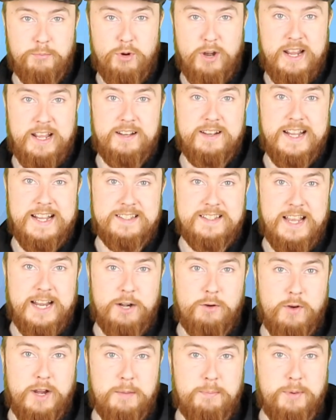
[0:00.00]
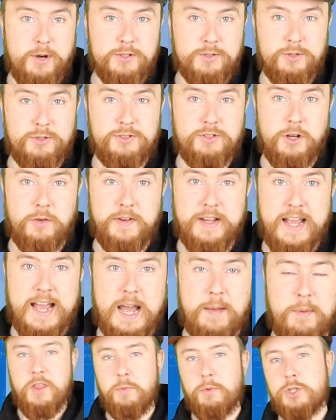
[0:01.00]
Brilliant is a great puzzle solving
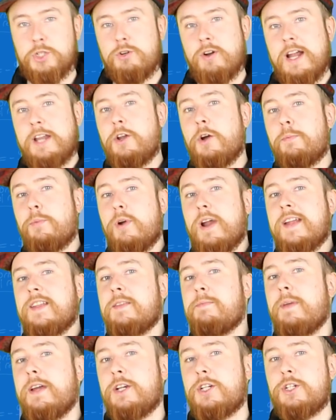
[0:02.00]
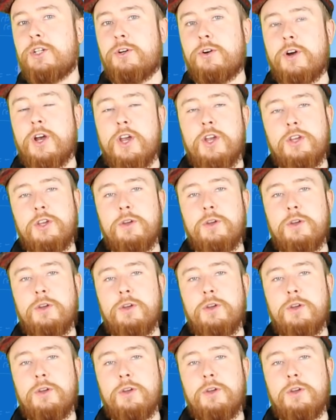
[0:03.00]
app that will train your brain to make sure